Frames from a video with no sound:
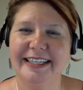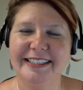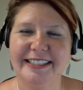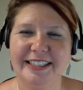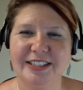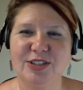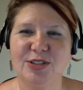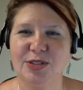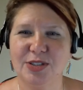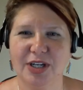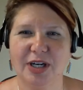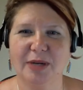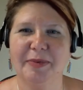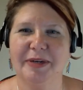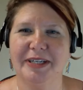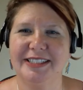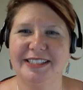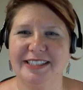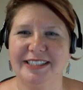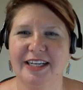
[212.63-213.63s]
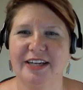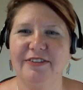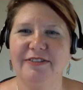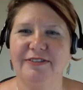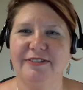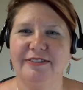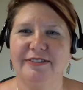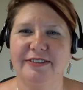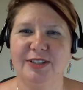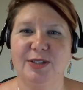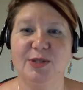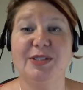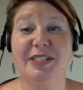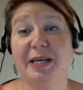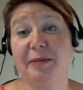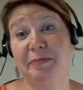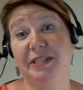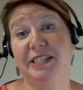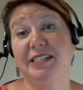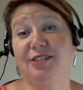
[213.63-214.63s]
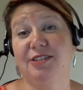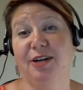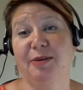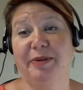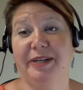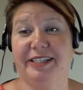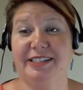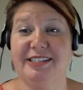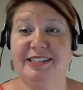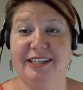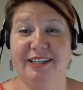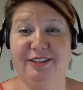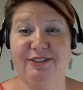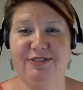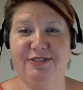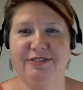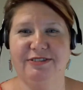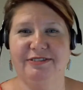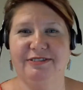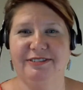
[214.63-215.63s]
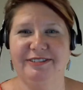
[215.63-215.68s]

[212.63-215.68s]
sent you Starbucks stuff. You sent me Starbucks stuff.